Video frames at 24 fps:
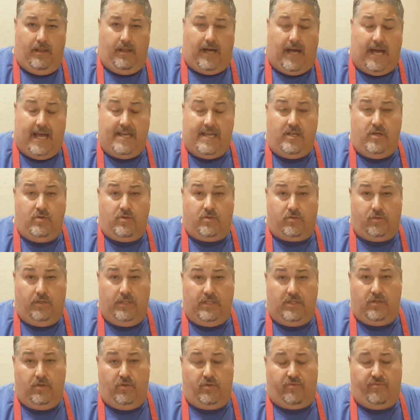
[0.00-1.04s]
I usually
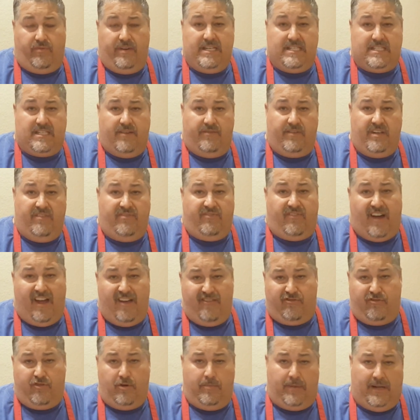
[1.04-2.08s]
do 375
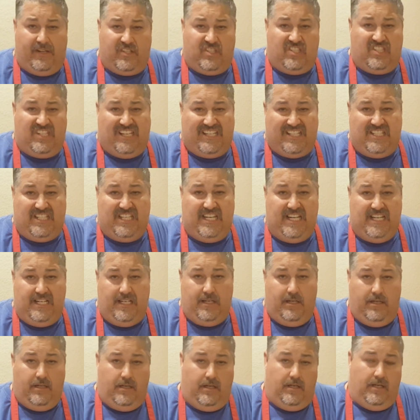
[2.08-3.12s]
for about 16
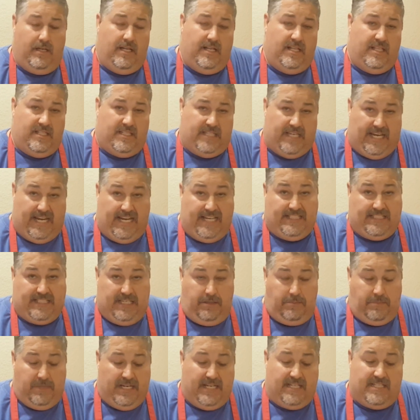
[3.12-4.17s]
to
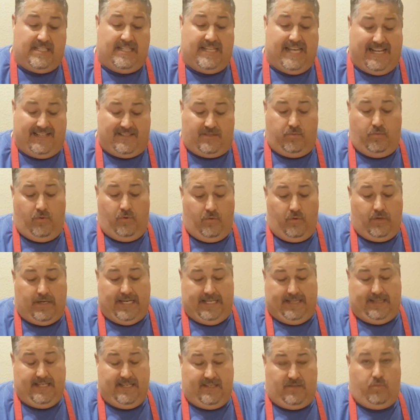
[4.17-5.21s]
18 minutes. That's what will
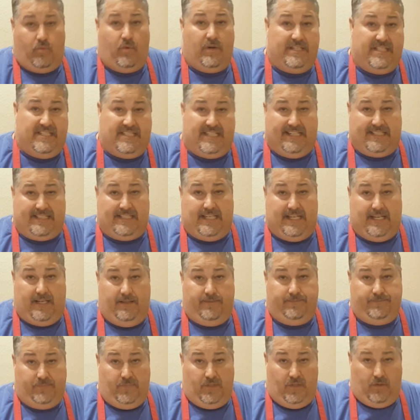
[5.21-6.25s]
get this 160
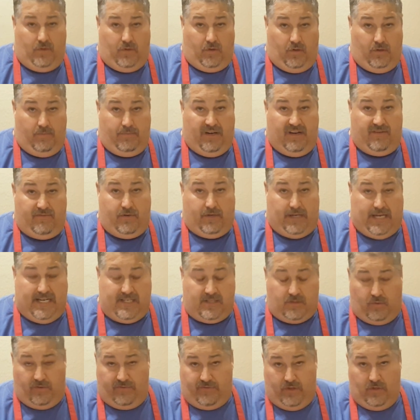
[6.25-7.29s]
or above. Okay,
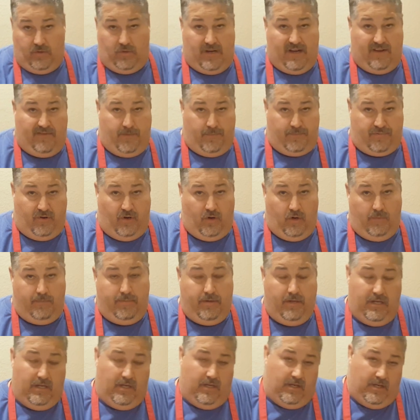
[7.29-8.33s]
so if you don't have a
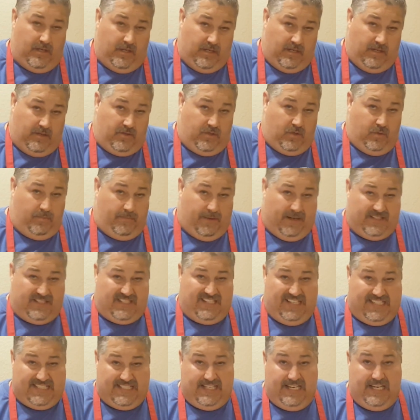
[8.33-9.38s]
probe, do about
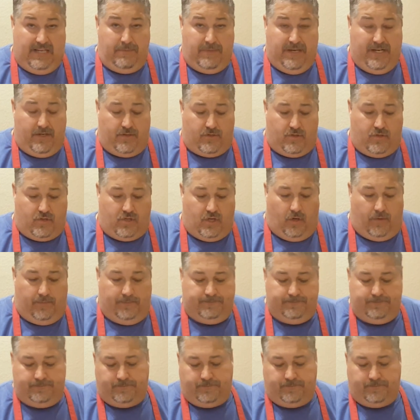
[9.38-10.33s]
16 minutes or so.